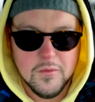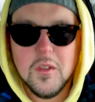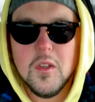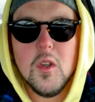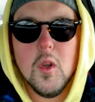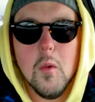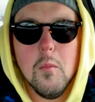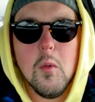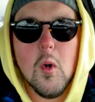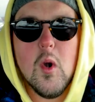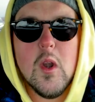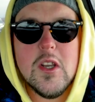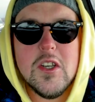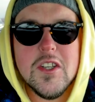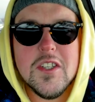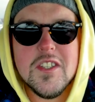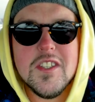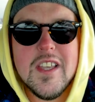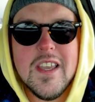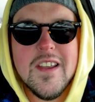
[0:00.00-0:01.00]
Your boy
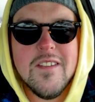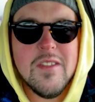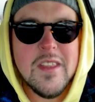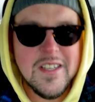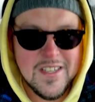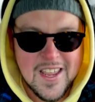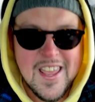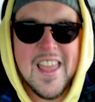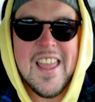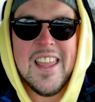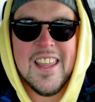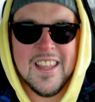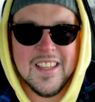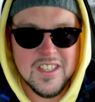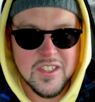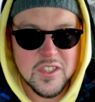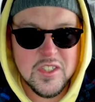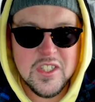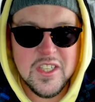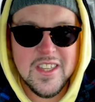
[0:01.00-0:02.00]
just saved the day. Did
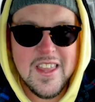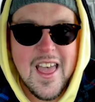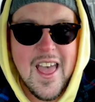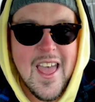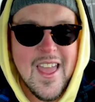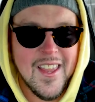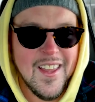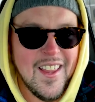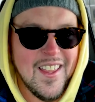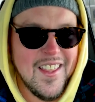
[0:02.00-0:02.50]
you see that?